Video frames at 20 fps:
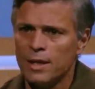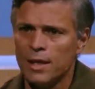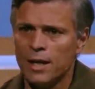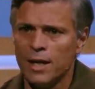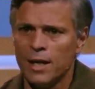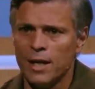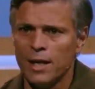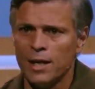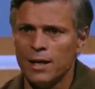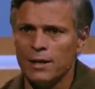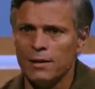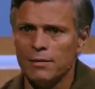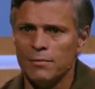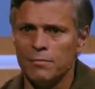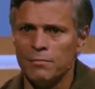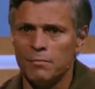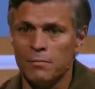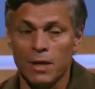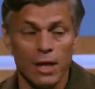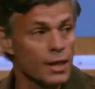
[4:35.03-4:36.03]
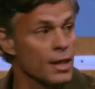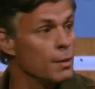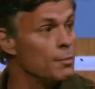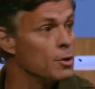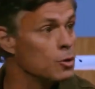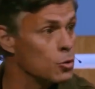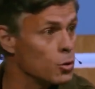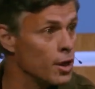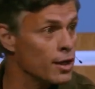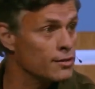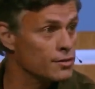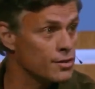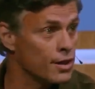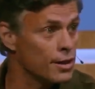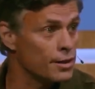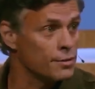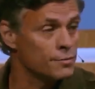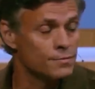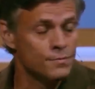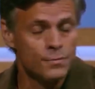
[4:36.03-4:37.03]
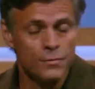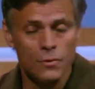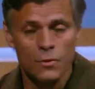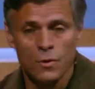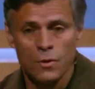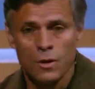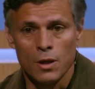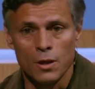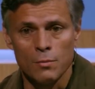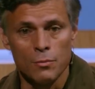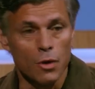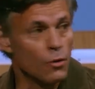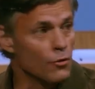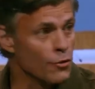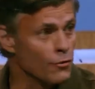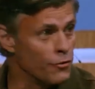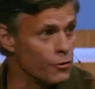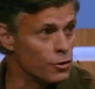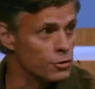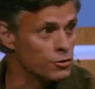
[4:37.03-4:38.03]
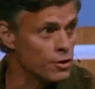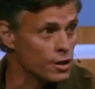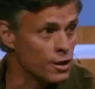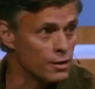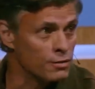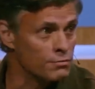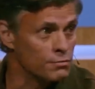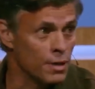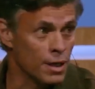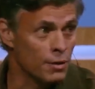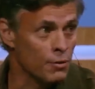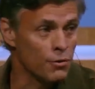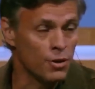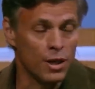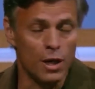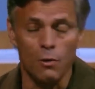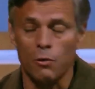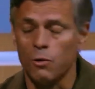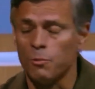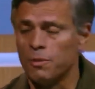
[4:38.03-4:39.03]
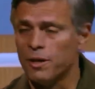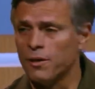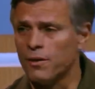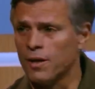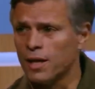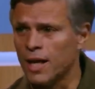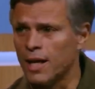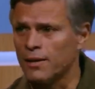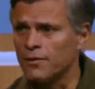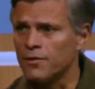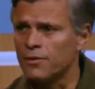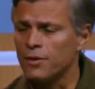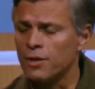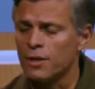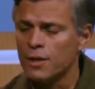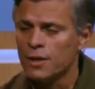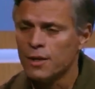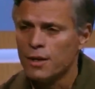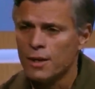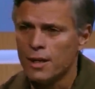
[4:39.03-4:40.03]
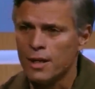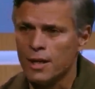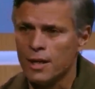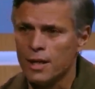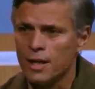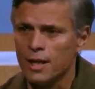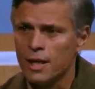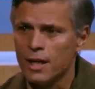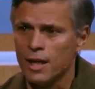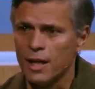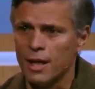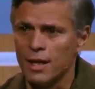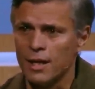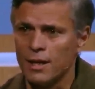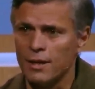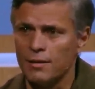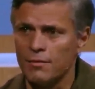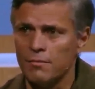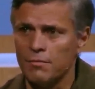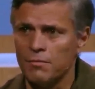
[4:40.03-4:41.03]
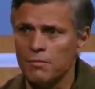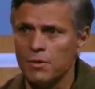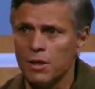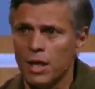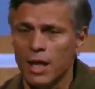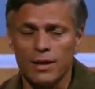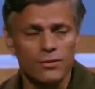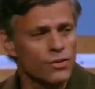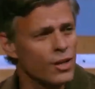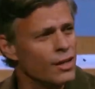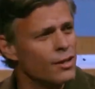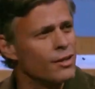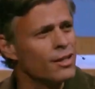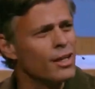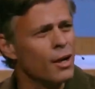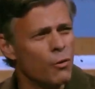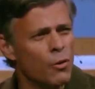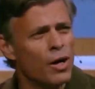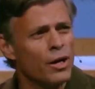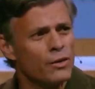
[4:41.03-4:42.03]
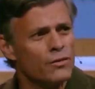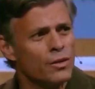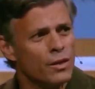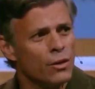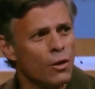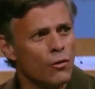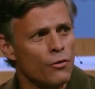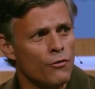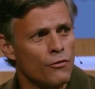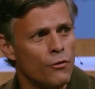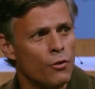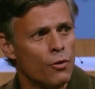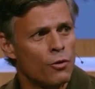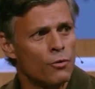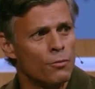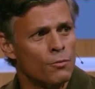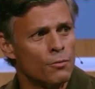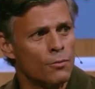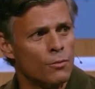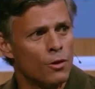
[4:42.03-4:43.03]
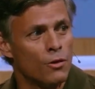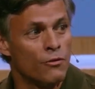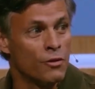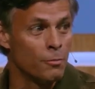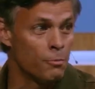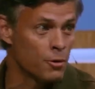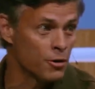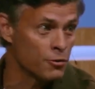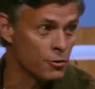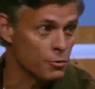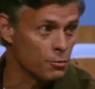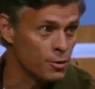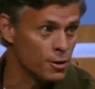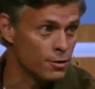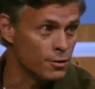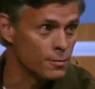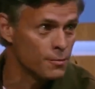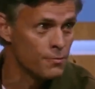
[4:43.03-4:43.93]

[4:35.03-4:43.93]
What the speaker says: and I came into exile. I'm not the first, and I don't think I will be the last. And exile, in a way, is another form of imprisonment.